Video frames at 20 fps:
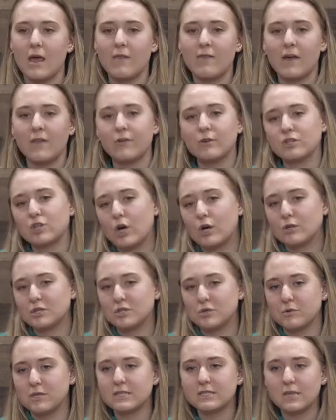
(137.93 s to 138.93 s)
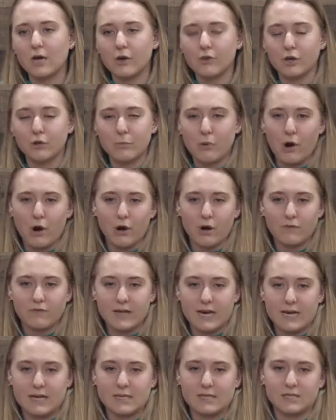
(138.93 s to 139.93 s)
And then there's also this other part
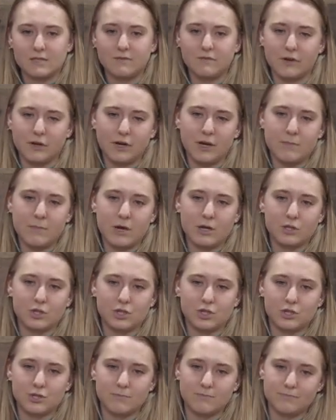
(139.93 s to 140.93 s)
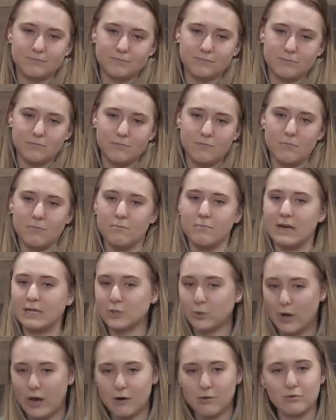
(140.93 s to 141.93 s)
that is very much
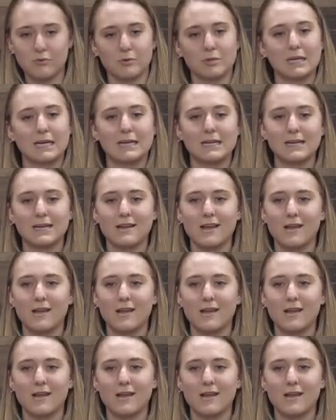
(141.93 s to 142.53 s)
mental health related.